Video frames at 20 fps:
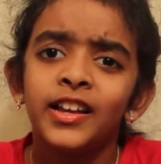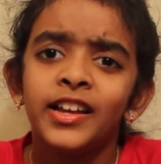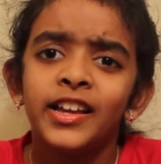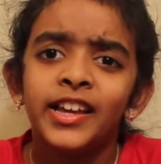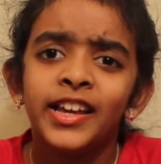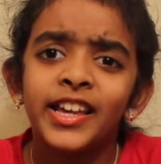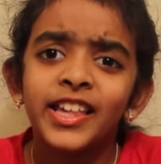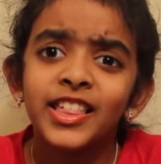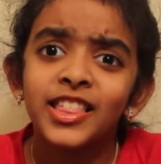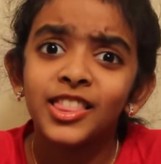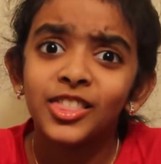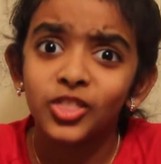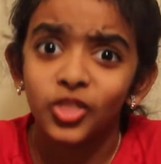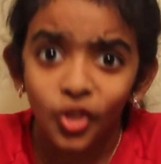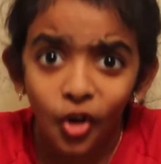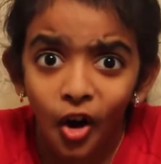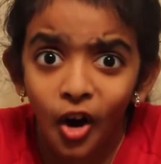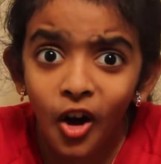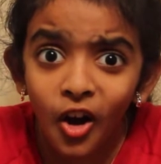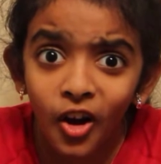his
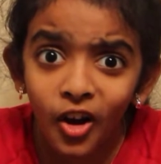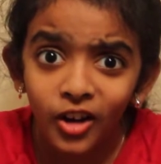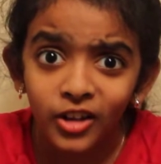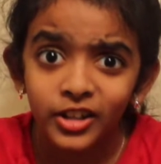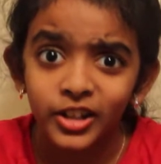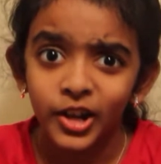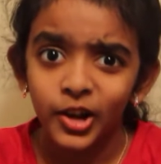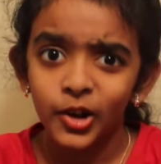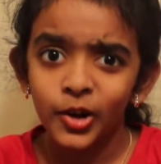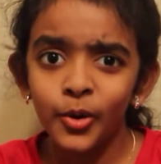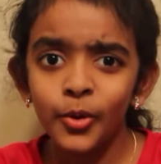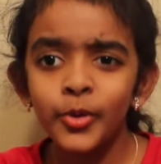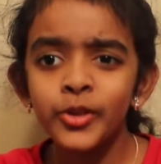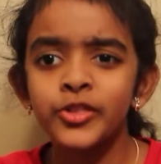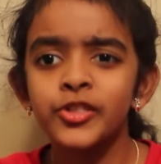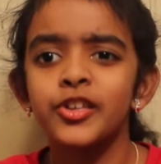dog, who was